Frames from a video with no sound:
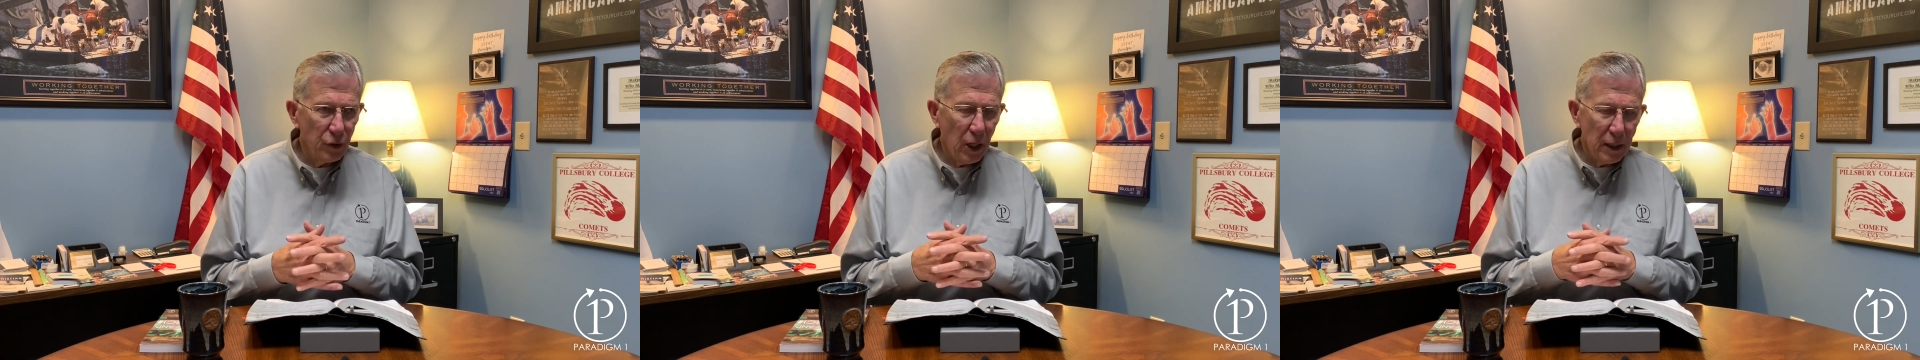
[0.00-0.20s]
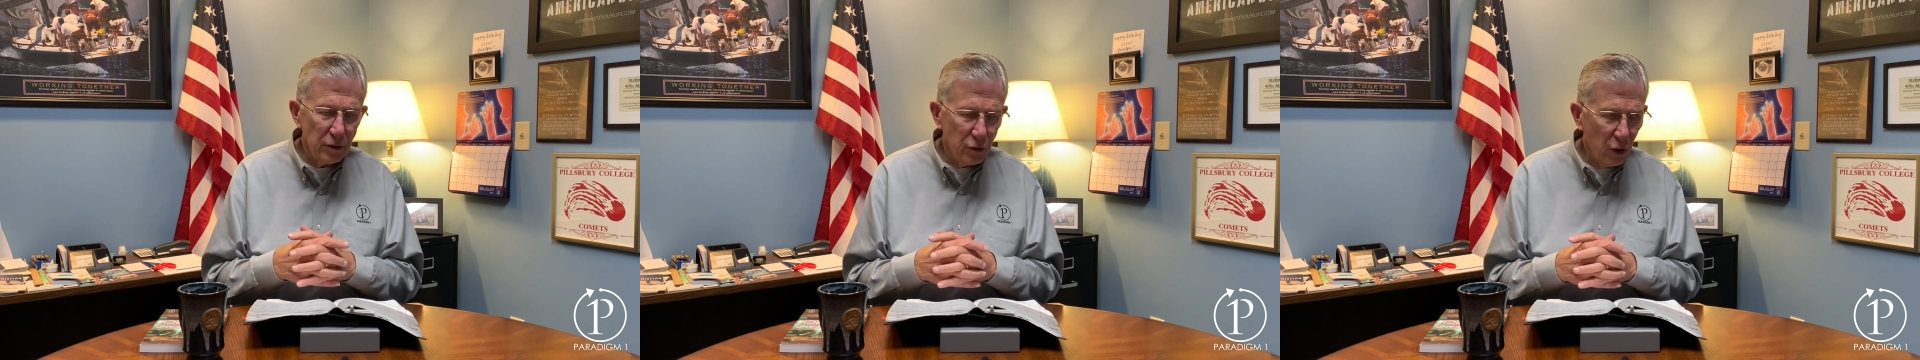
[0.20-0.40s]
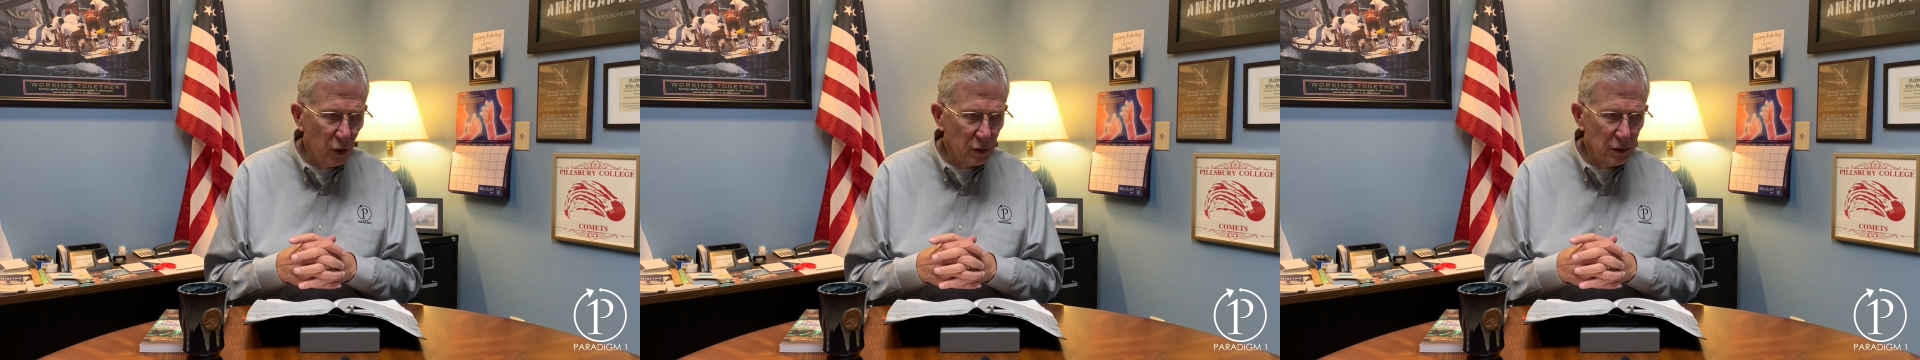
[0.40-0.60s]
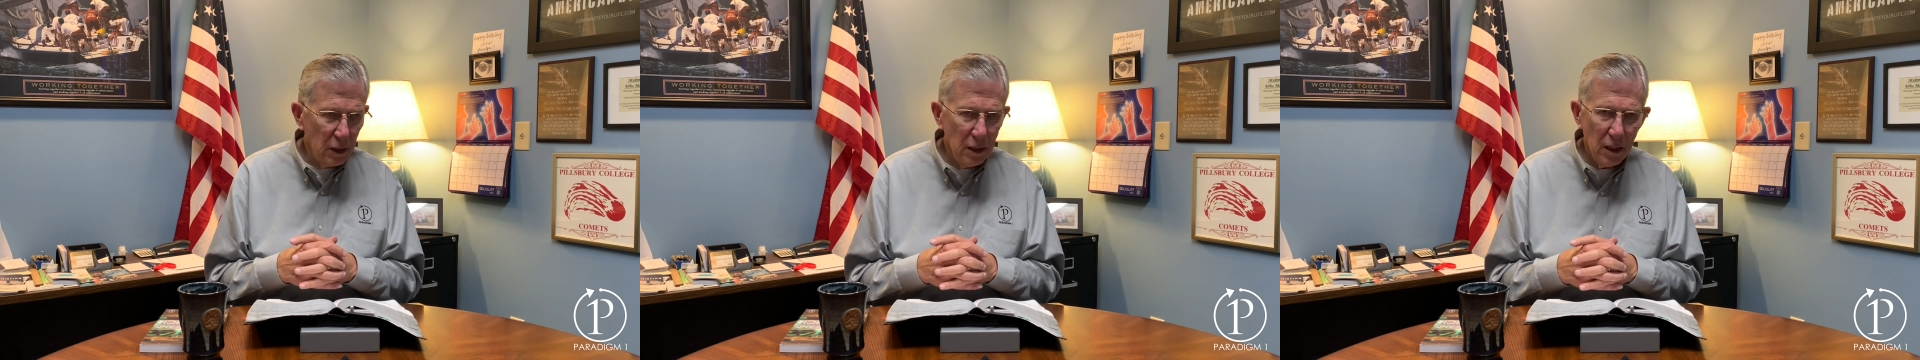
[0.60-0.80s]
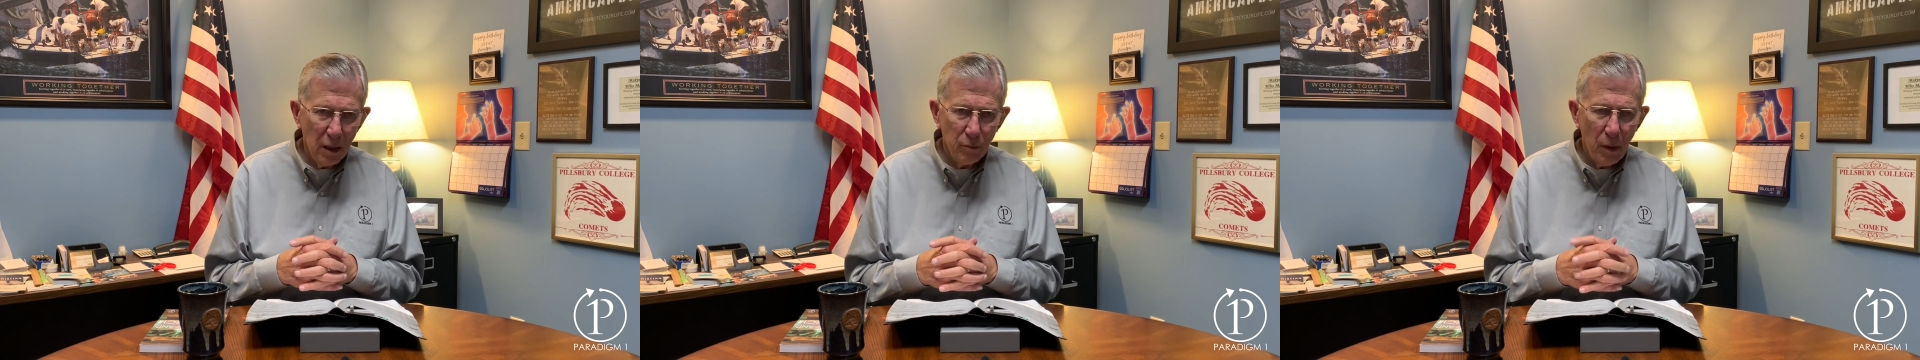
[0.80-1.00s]
I talked to
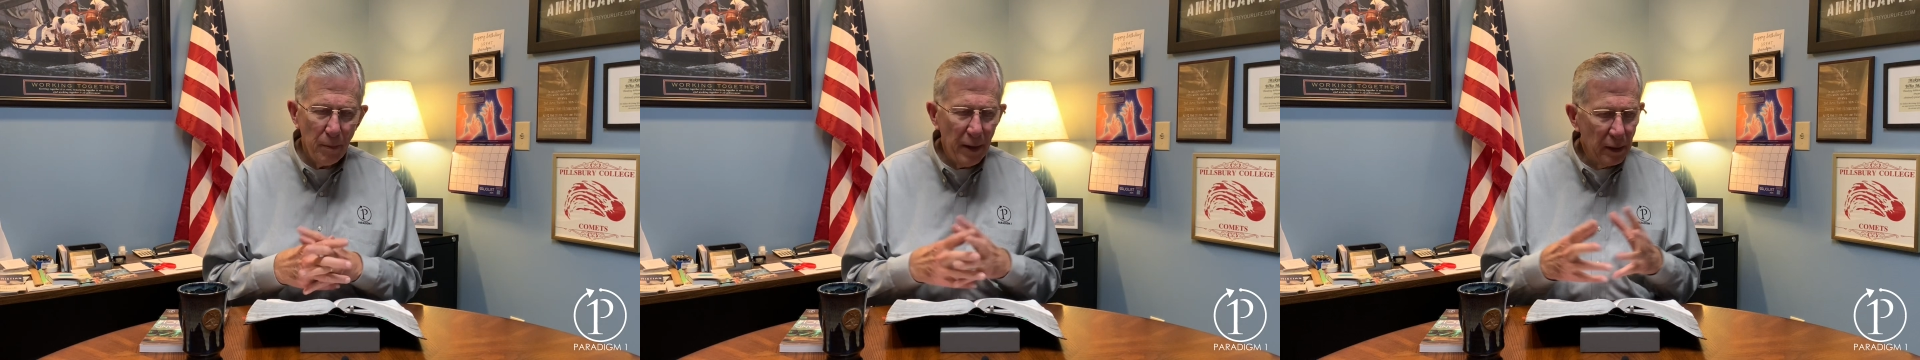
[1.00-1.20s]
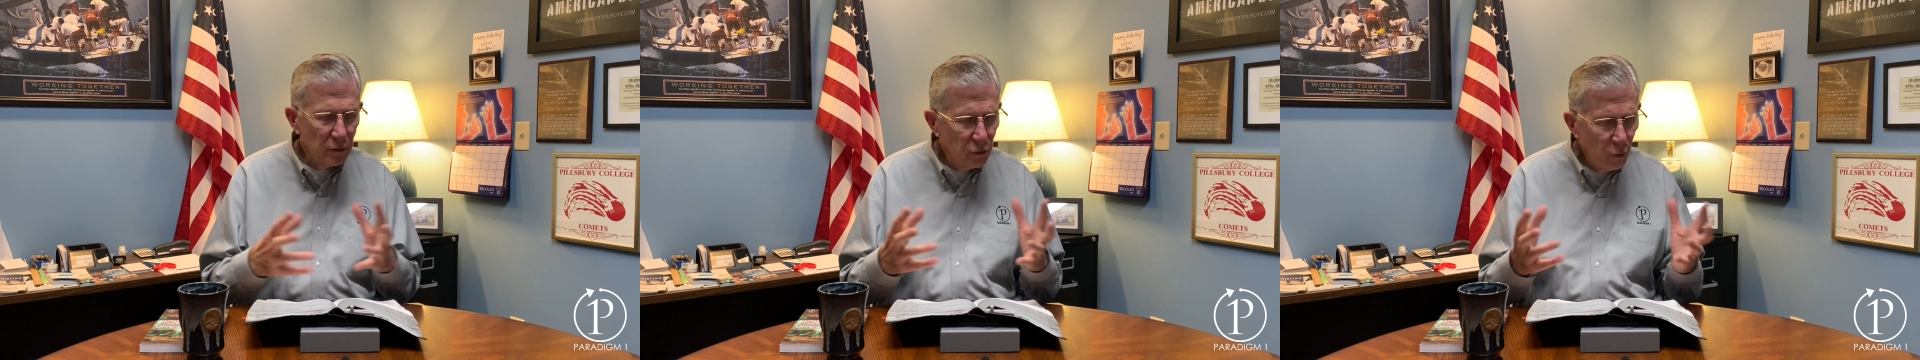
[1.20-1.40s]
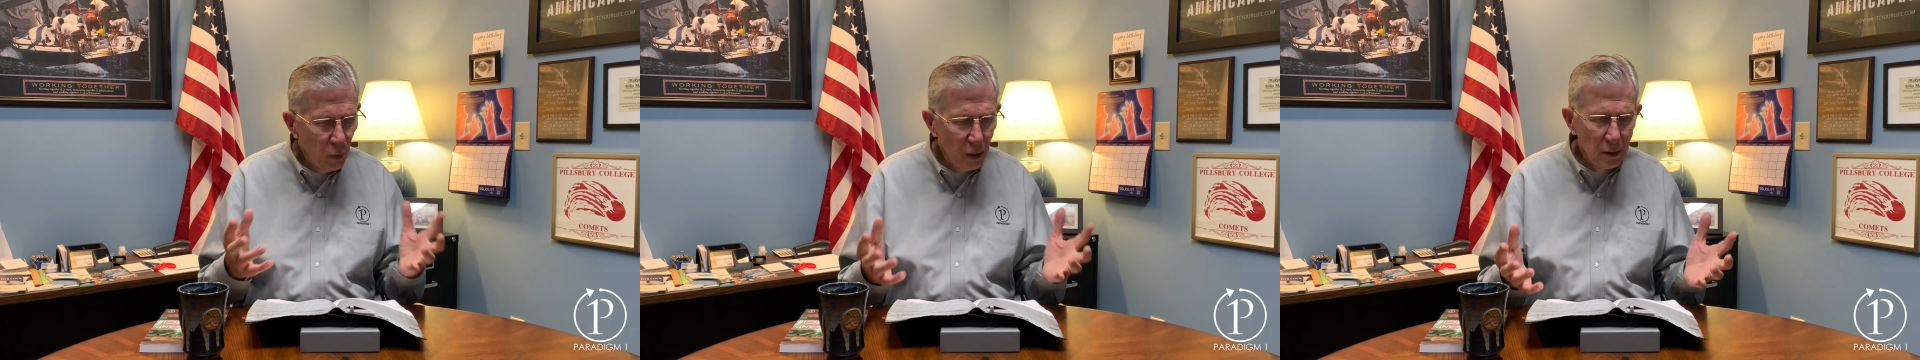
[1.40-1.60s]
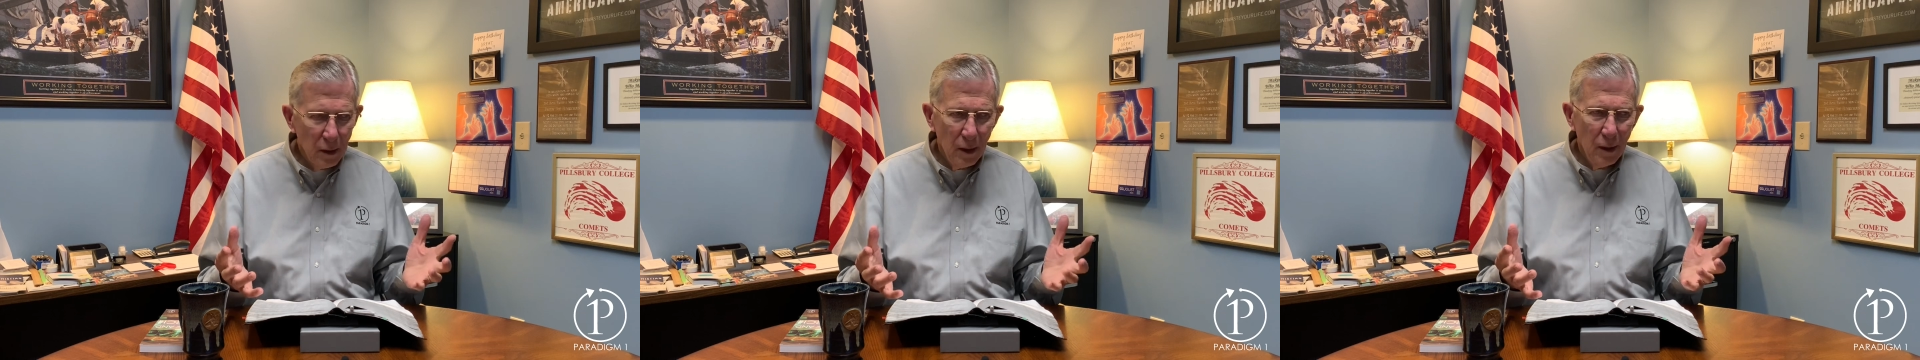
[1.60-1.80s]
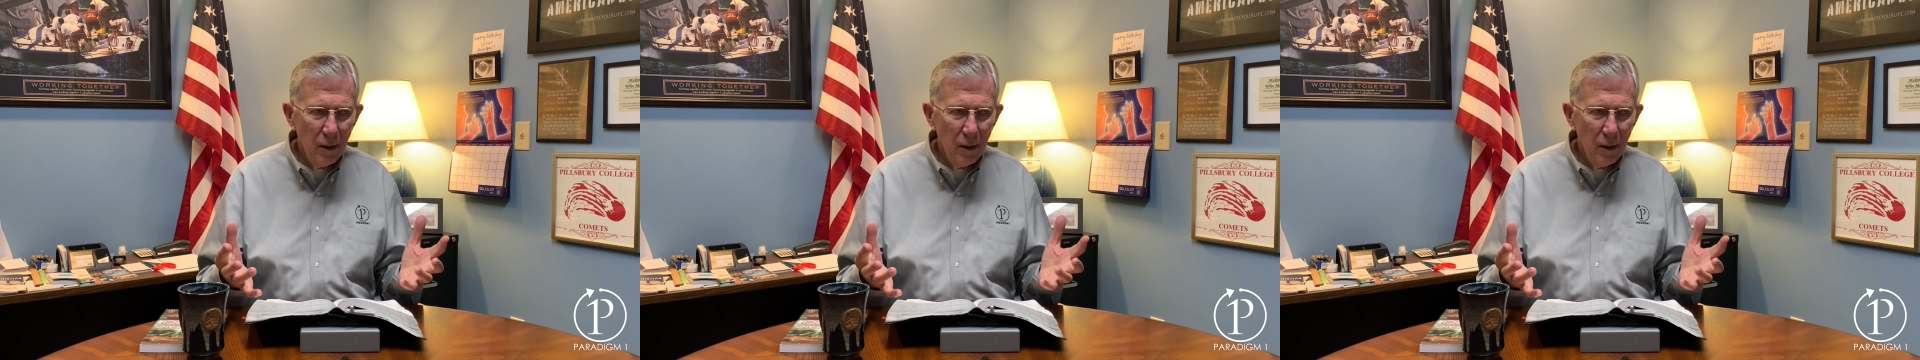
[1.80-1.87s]
him about what